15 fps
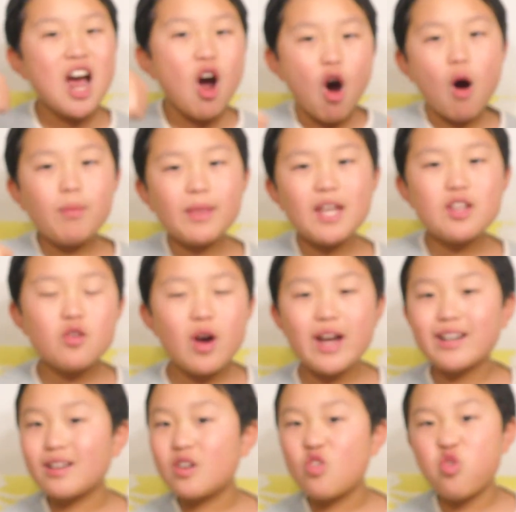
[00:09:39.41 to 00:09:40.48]
Hope that you had
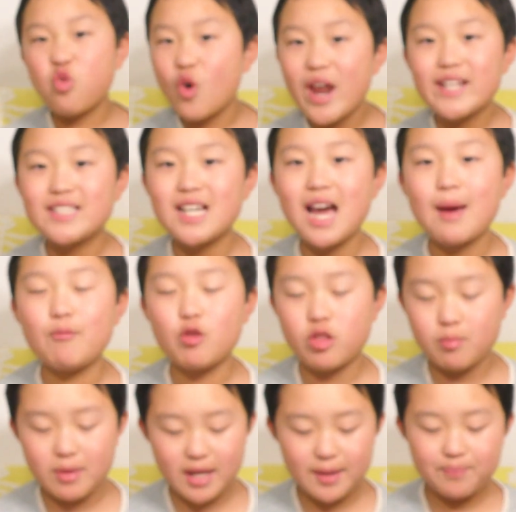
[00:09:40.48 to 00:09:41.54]
a great time with
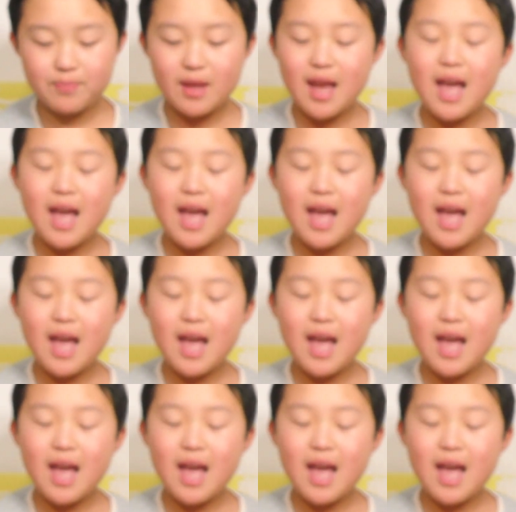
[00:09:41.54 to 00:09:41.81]
me.